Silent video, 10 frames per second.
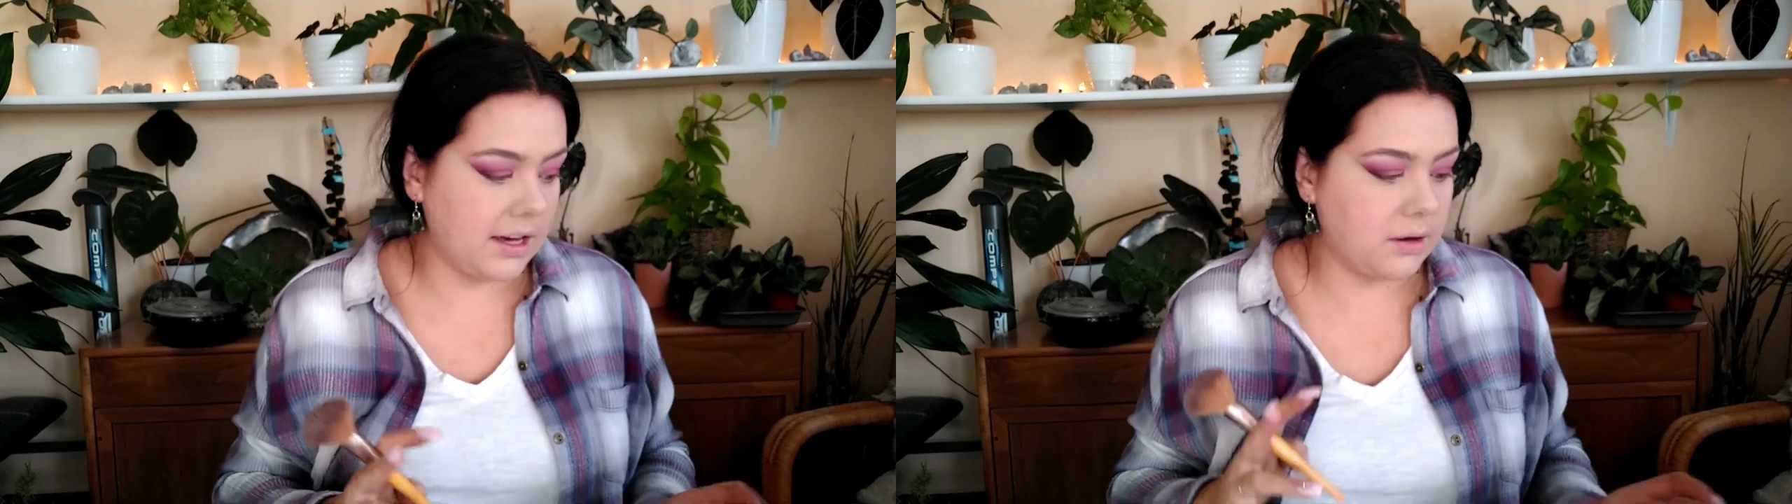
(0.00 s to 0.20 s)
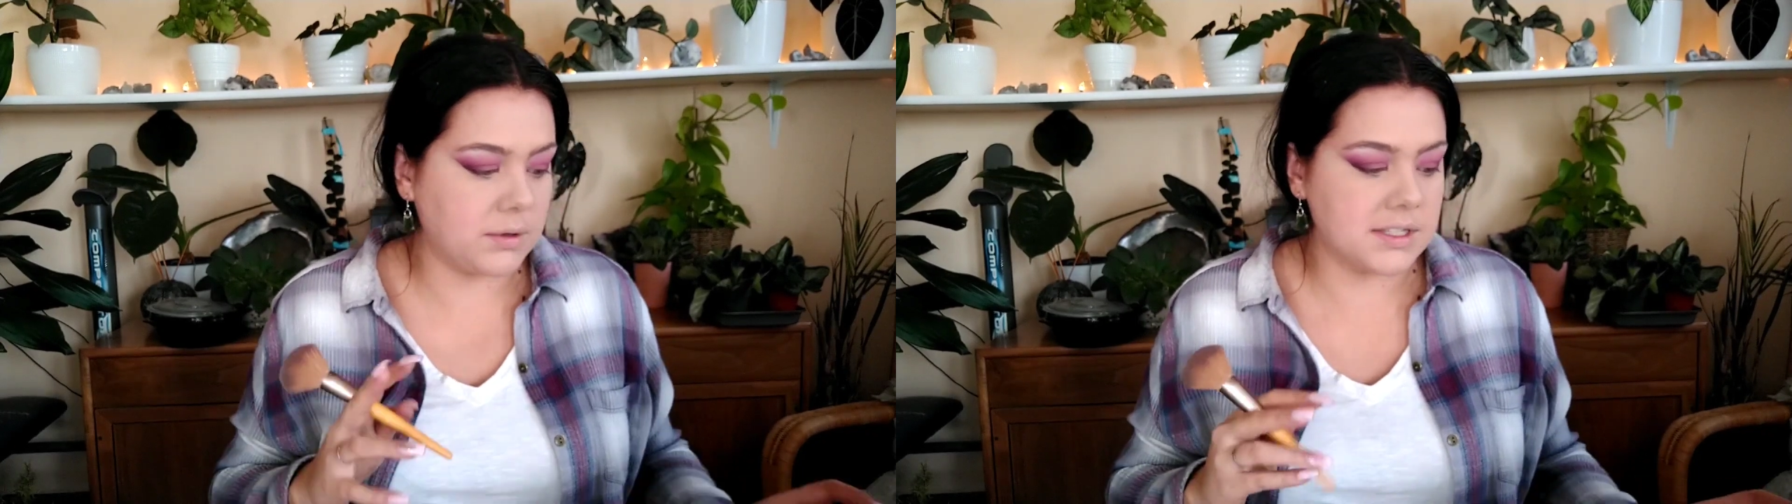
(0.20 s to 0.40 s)

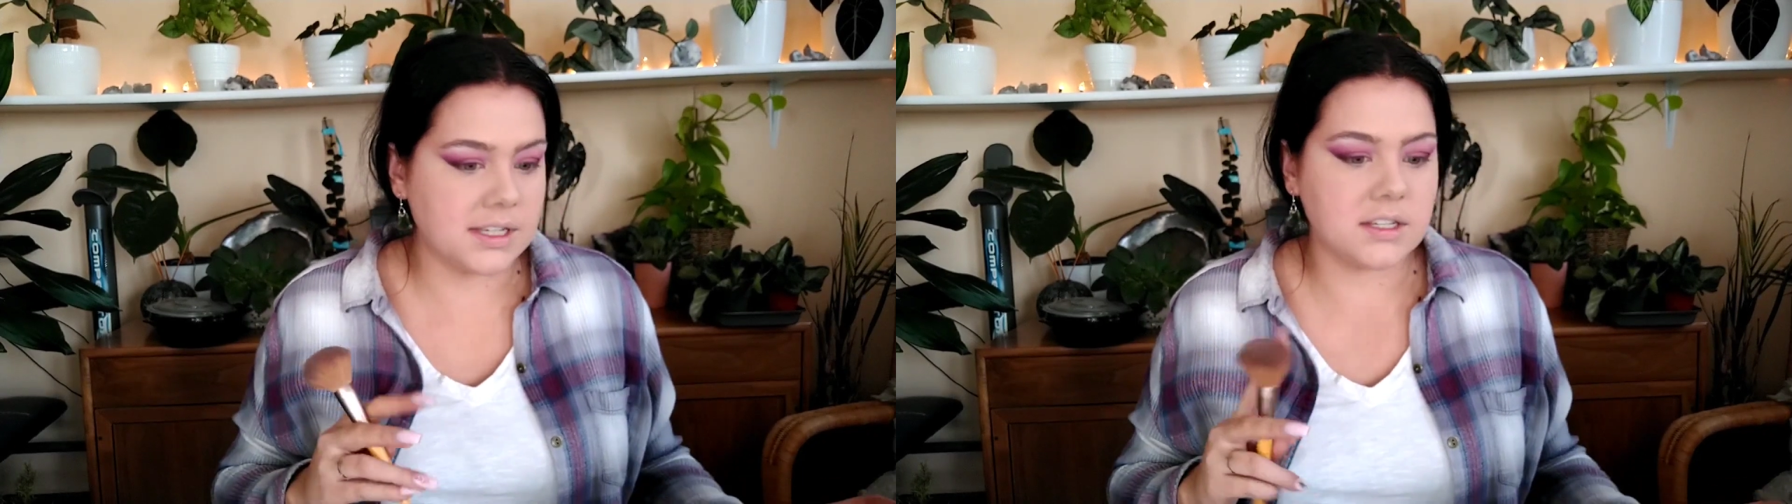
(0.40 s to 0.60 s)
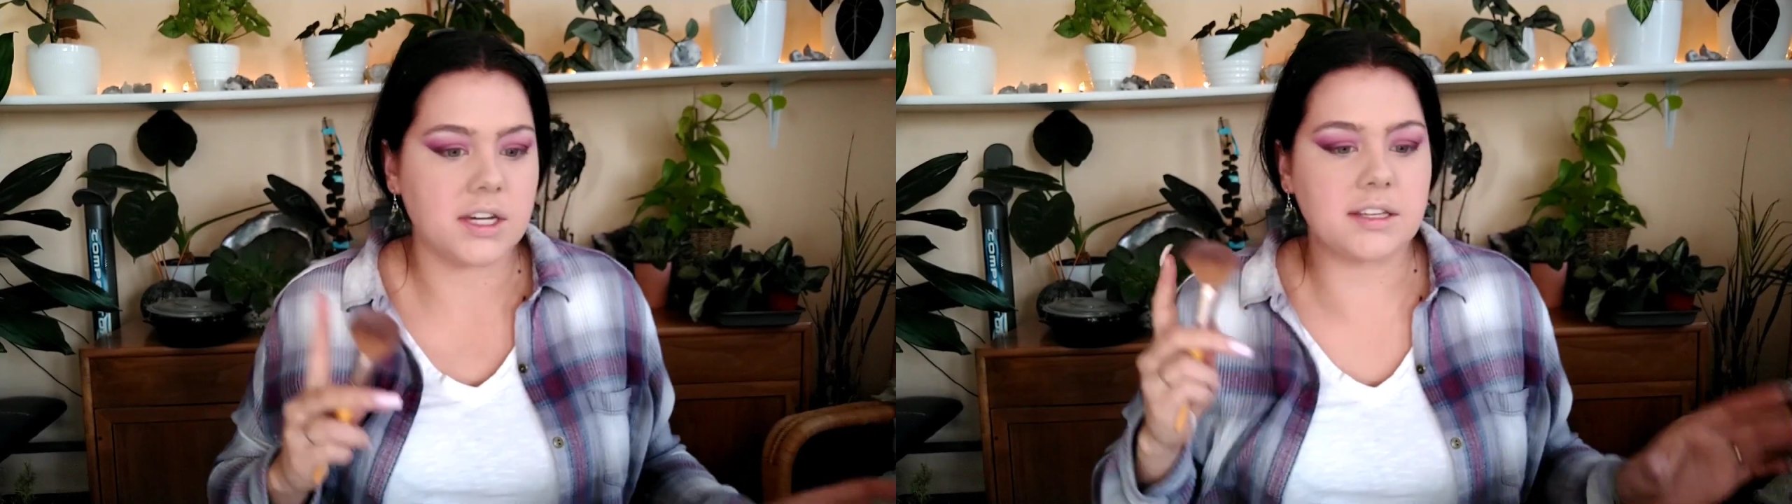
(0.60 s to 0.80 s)
I would
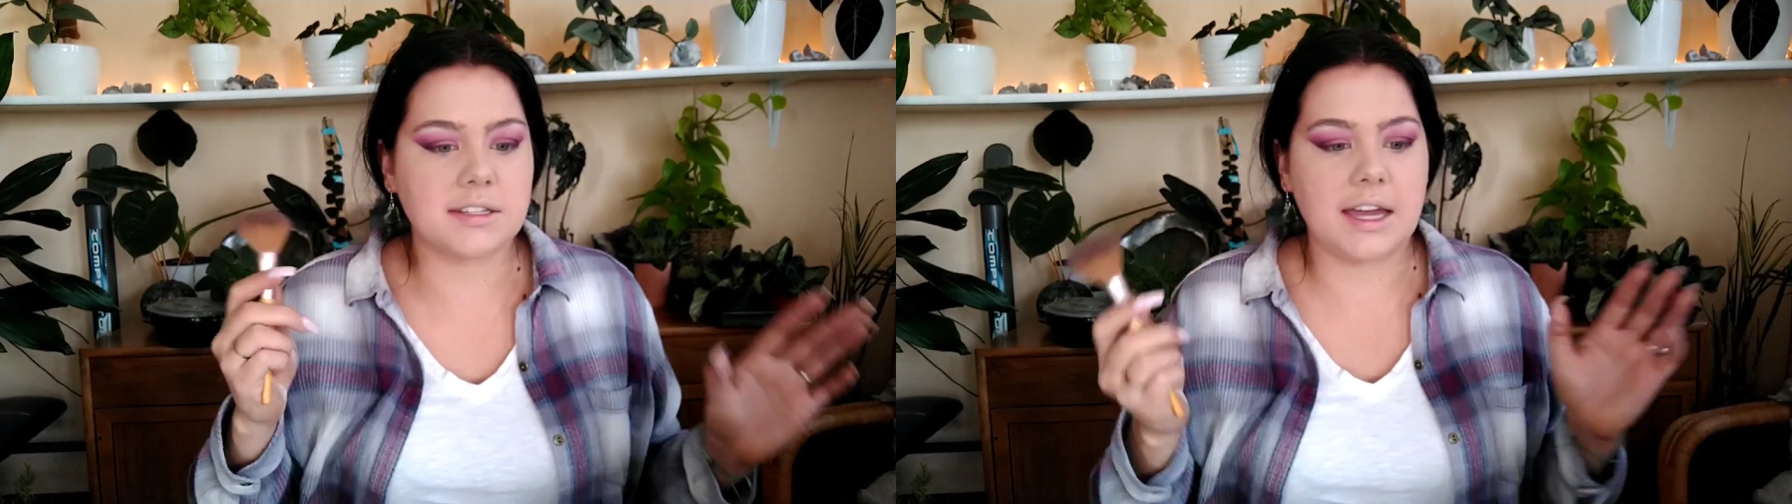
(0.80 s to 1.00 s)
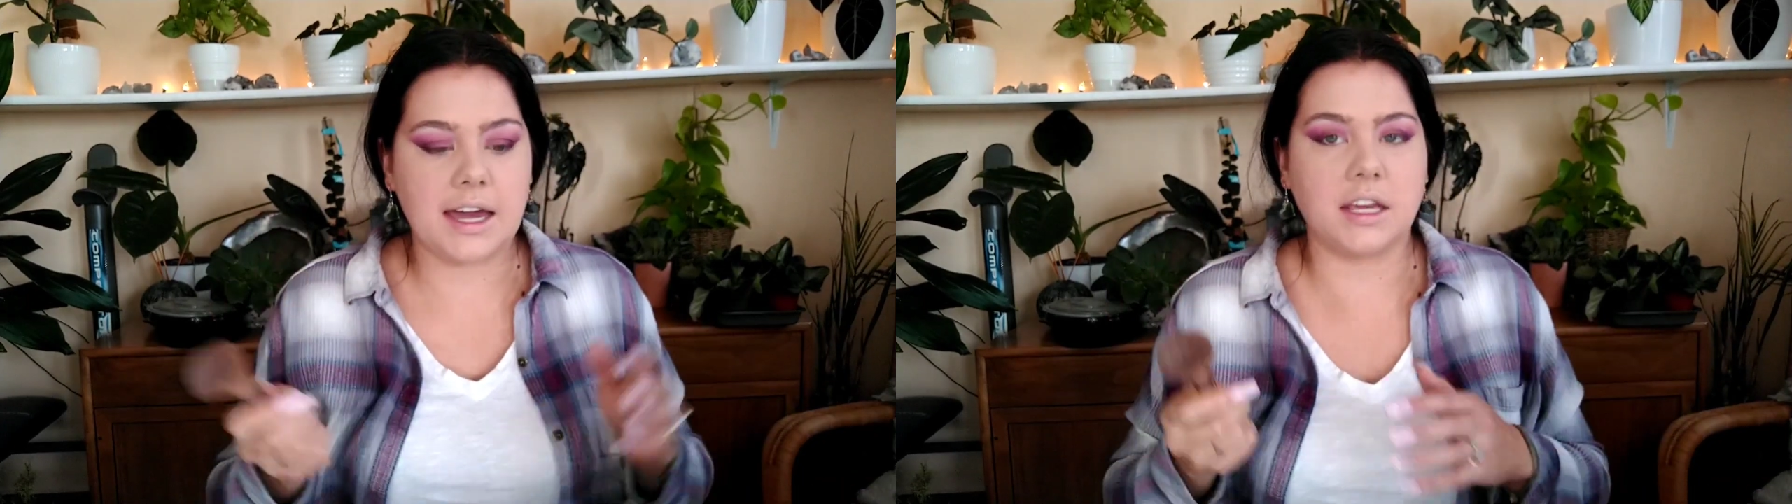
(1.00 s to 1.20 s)

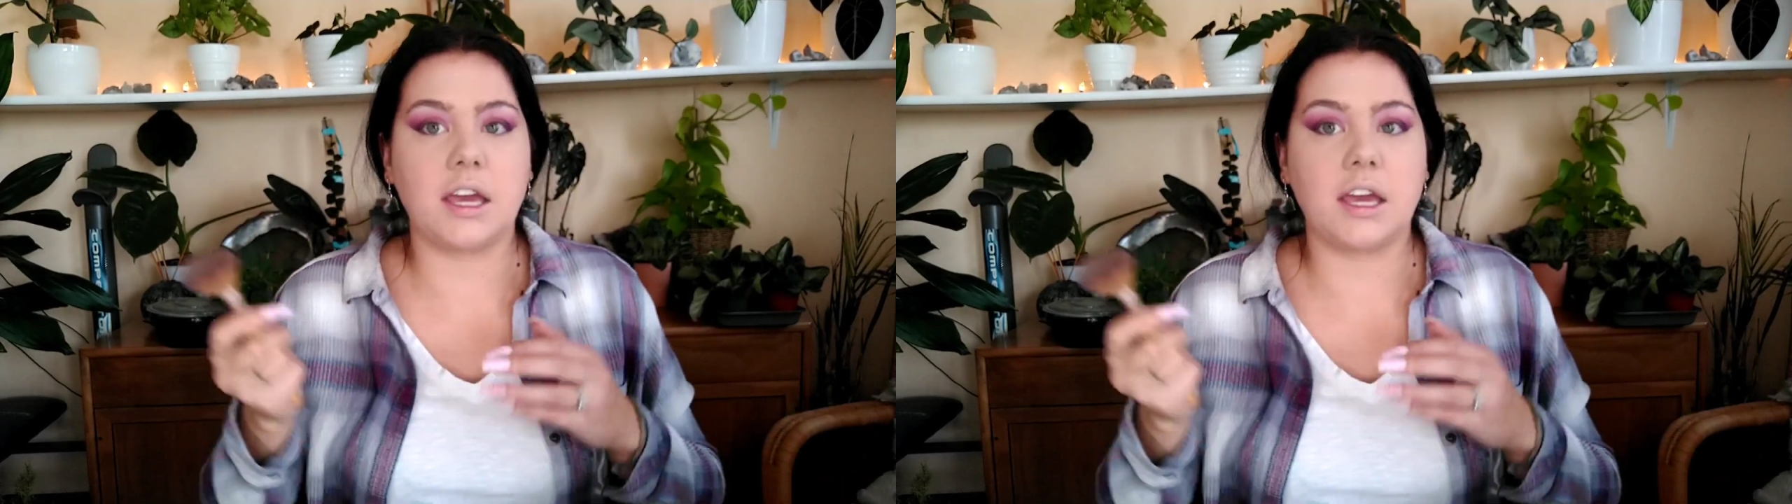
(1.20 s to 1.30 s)
suggest adding